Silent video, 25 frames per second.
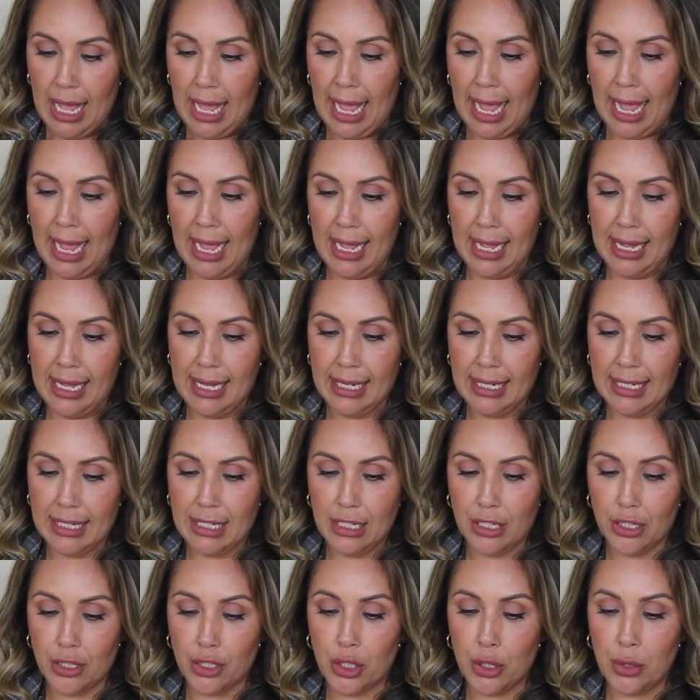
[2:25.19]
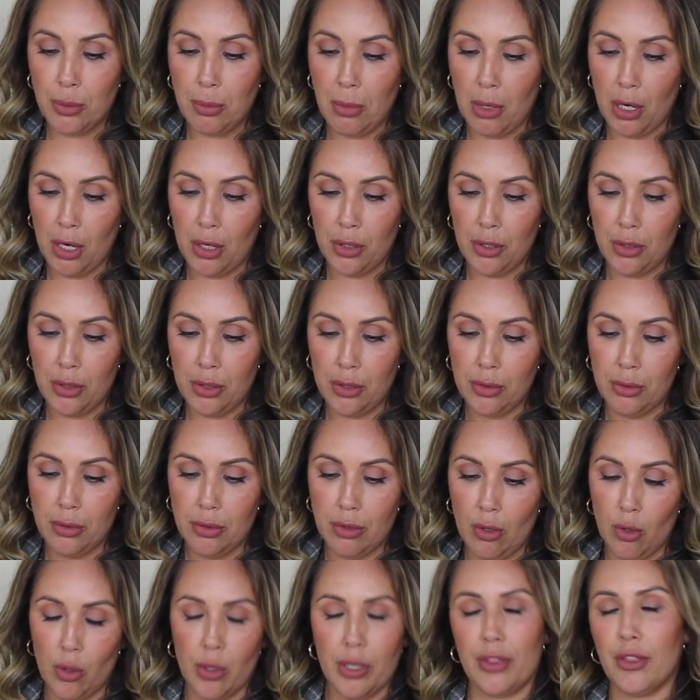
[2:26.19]
And tomorrow
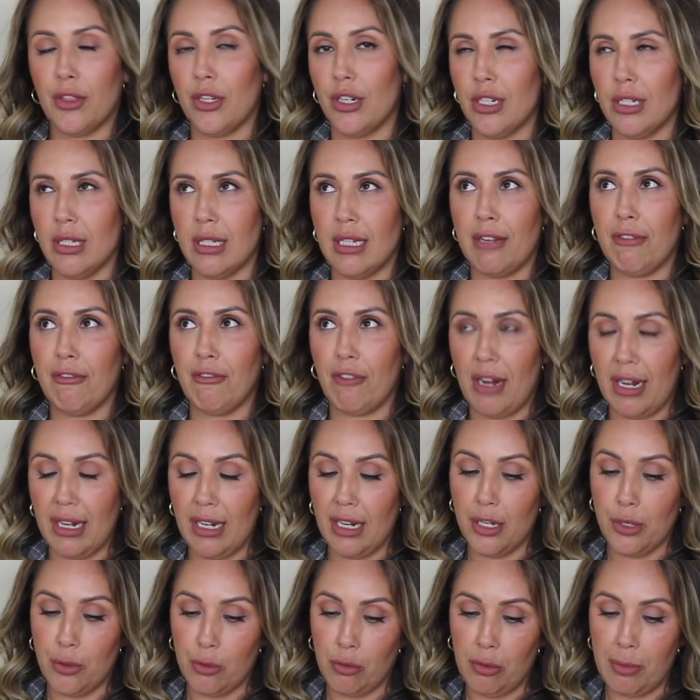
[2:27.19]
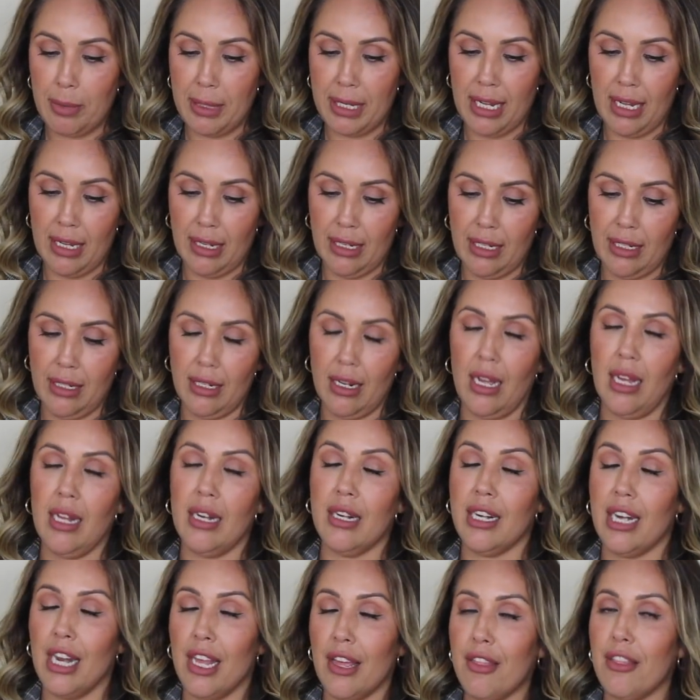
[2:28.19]
or Thursday, Friday, you will be getting
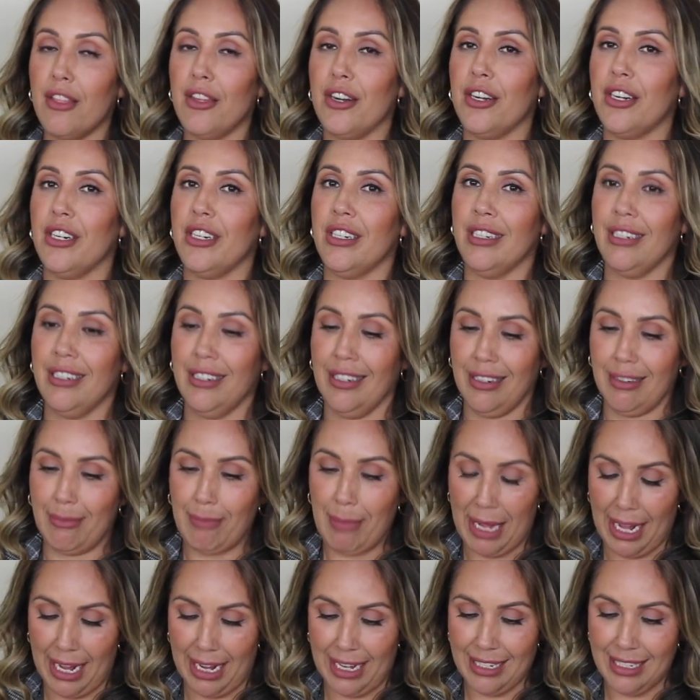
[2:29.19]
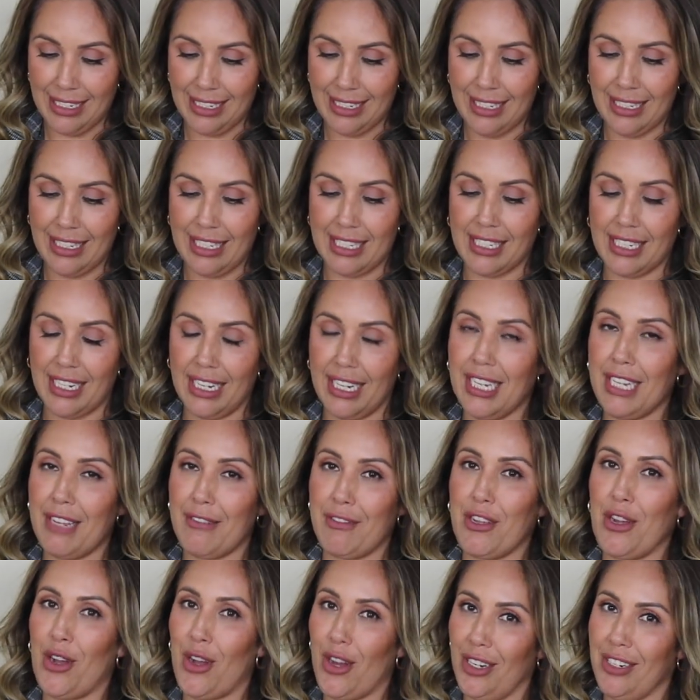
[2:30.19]
another pass that's going to give
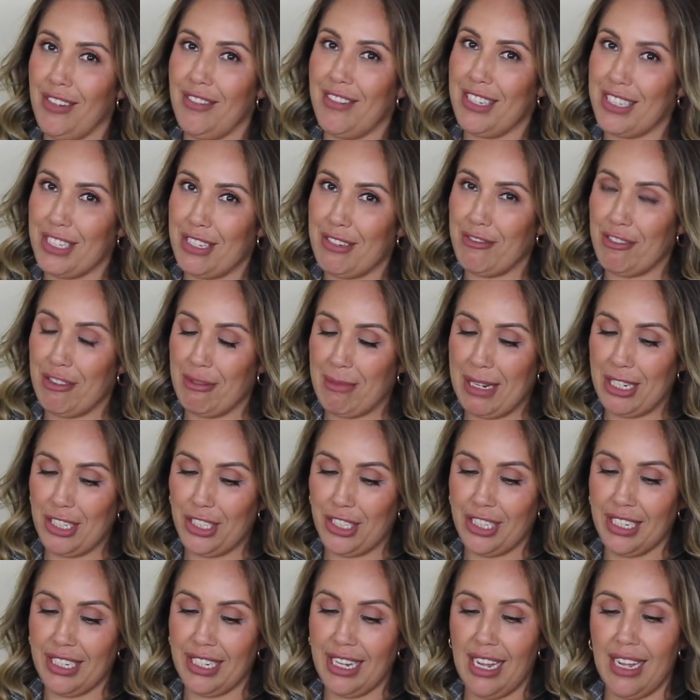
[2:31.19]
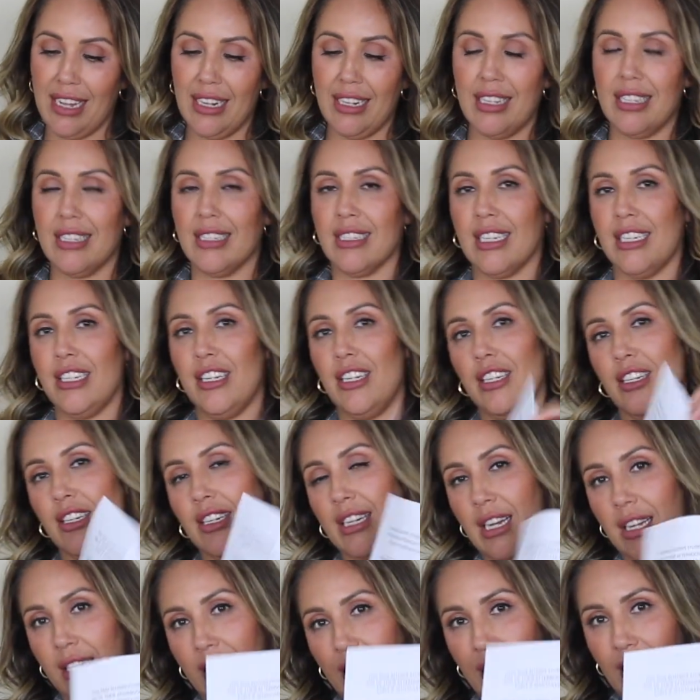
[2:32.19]
you all of this information again. It's going to look
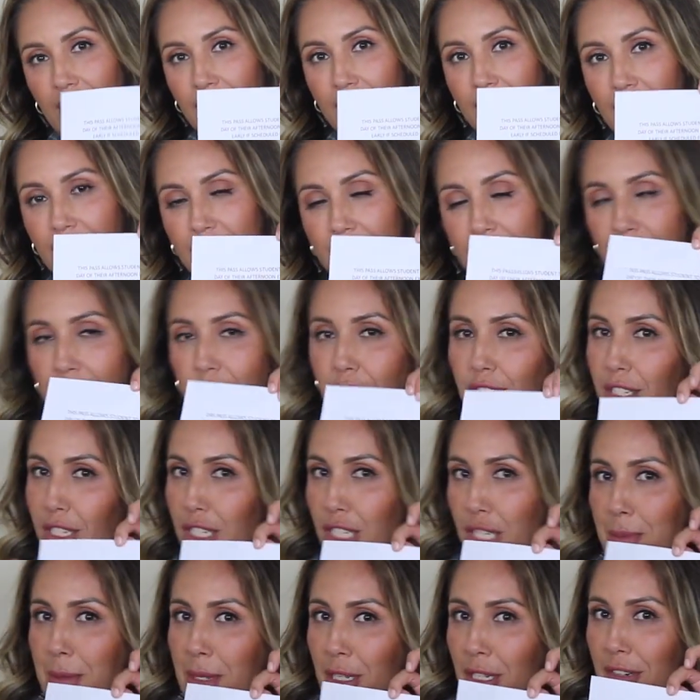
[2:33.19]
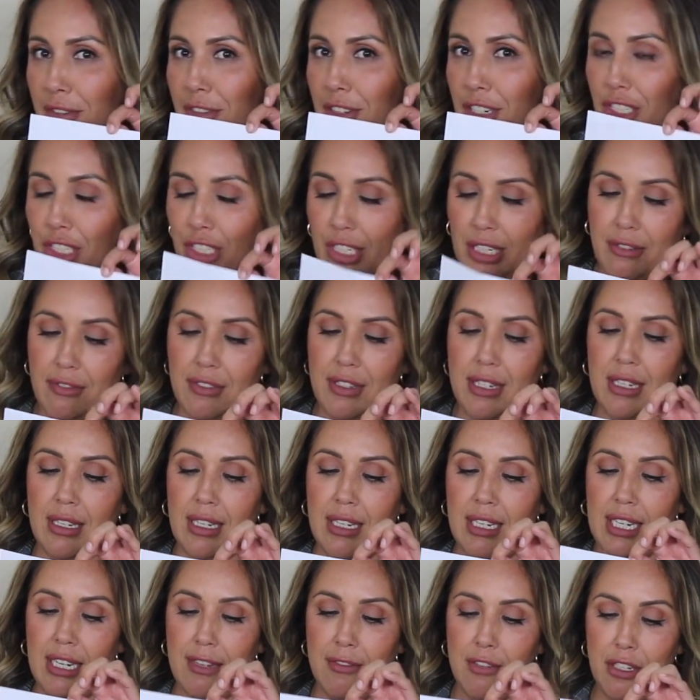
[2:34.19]
kind of like this, just a smaller version of it.
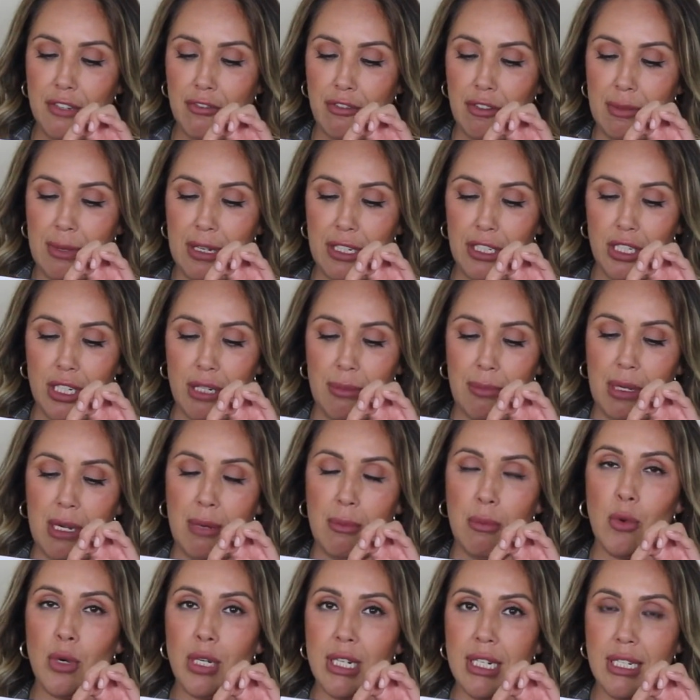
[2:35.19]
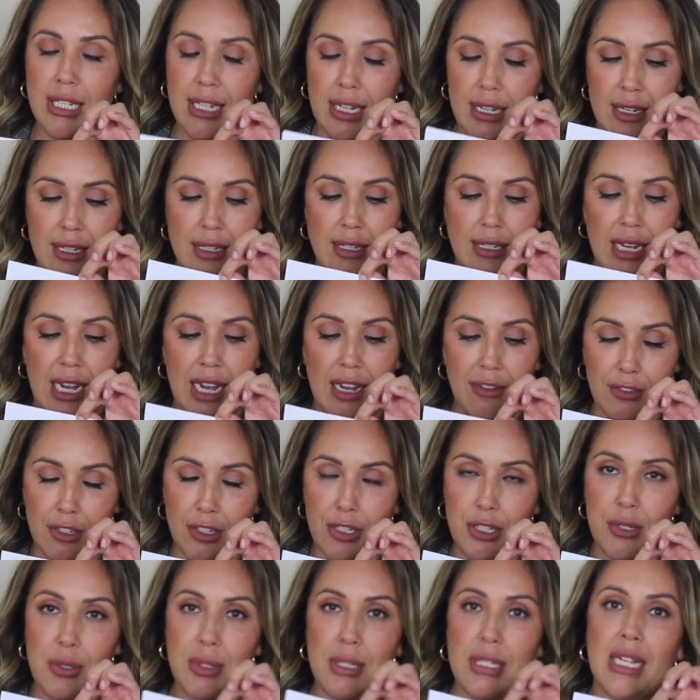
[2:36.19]
It gives you information about morning tests,
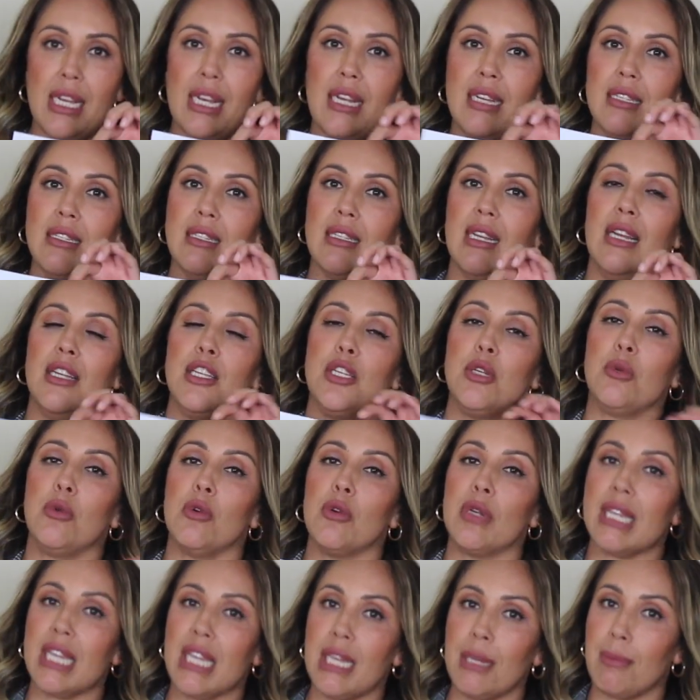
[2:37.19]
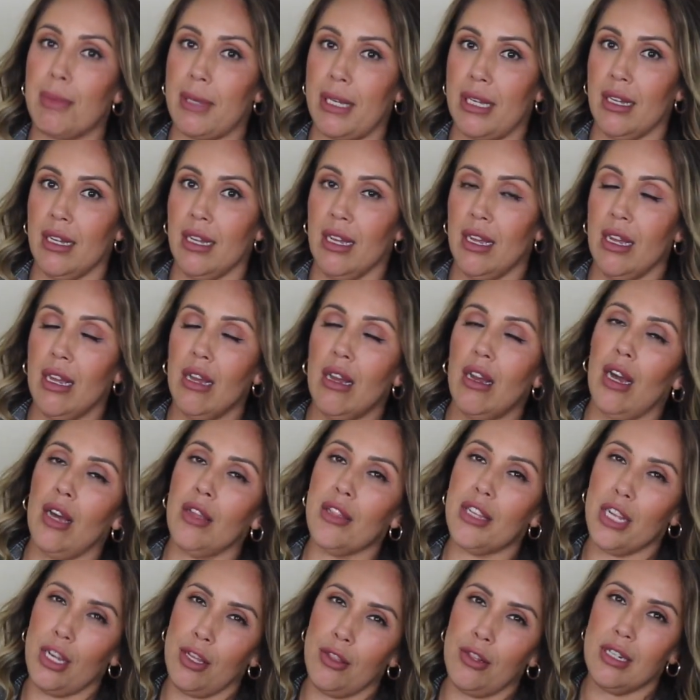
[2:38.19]
afternoon tests, and you will keep it. On
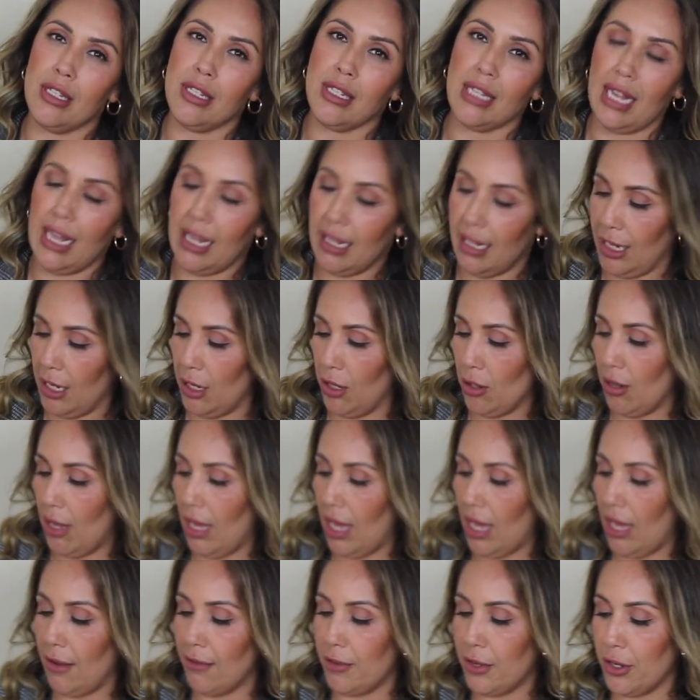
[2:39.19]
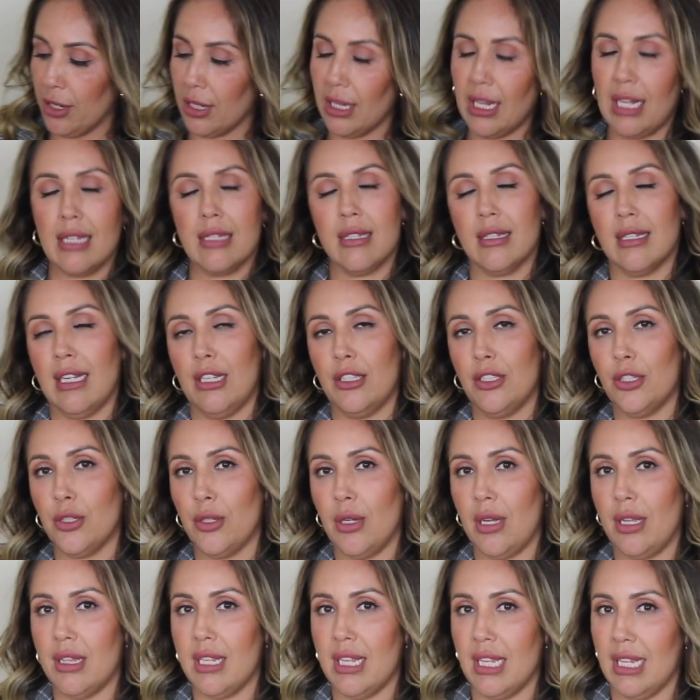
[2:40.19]
the other side, it'll have your class schedule
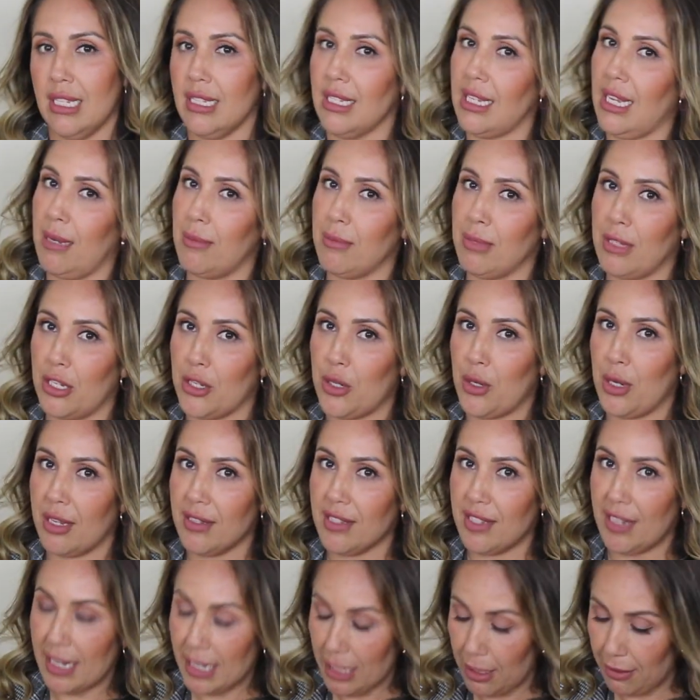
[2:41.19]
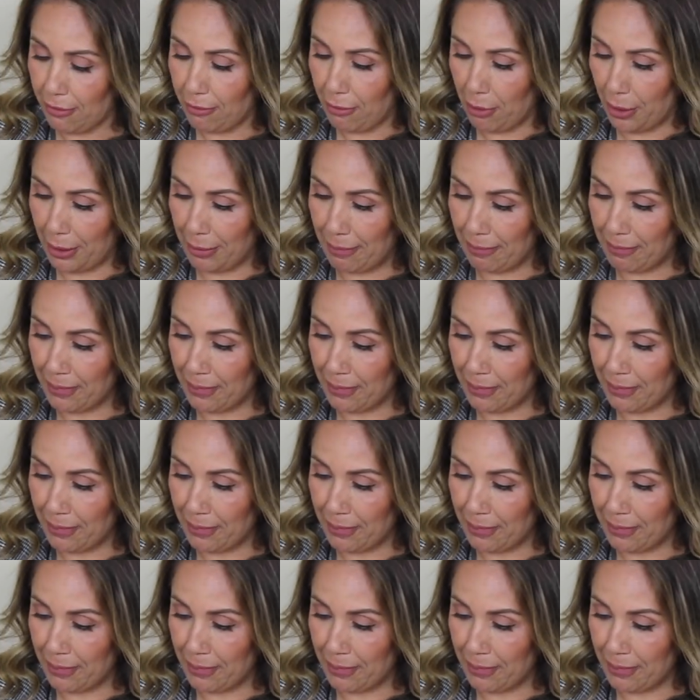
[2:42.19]
and the exams that you have signed up for.